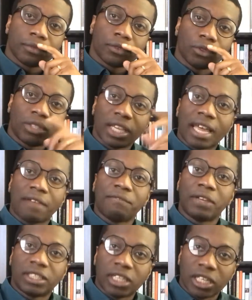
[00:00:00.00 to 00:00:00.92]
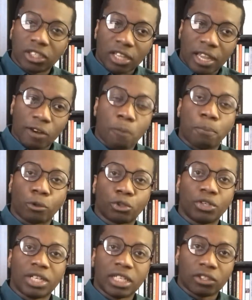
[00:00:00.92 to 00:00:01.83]
You take advantage and
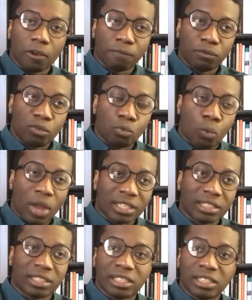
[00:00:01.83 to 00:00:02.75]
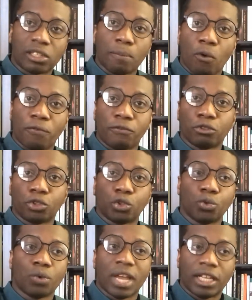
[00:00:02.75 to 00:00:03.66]
opportunities of what the system offers
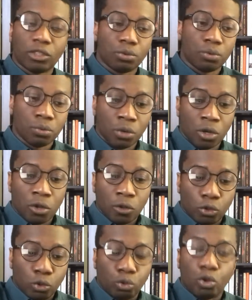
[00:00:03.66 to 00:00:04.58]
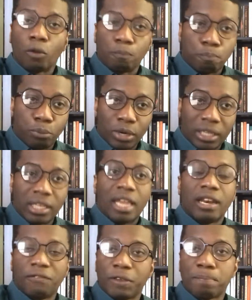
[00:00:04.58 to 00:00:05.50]
you, and you don't bring
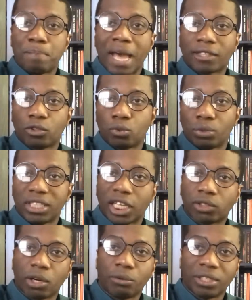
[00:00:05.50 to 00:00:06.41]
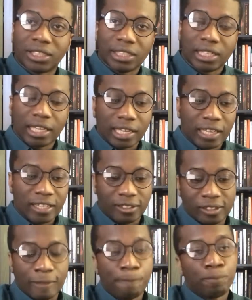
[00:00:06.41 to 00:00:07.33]
anything back to it. That's what rent seeking
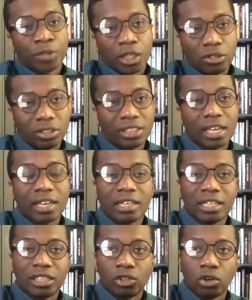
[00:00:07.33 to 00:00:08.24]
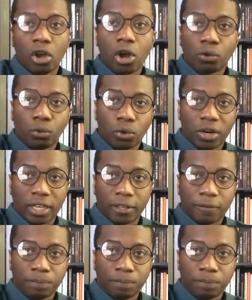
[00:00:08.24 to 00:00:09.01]
is. The second is log rolling.